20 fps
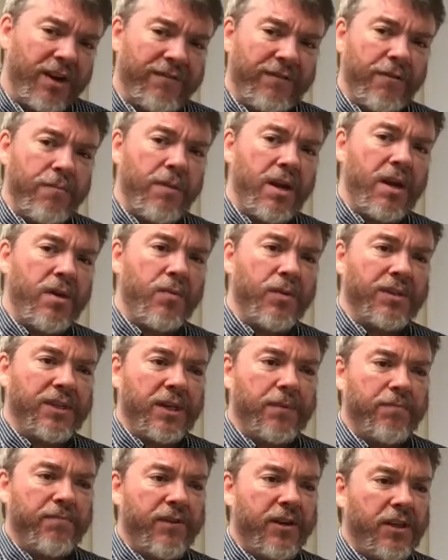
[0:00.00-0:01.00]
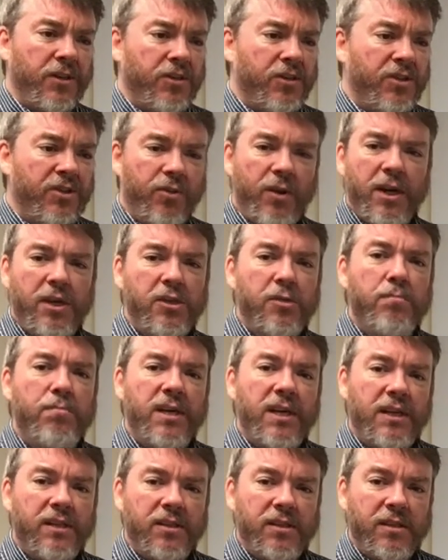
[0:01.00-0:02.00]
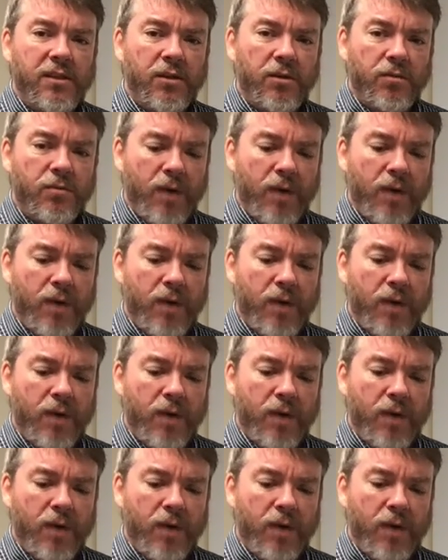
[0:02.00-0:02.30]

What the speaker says: for me was a very strange beast,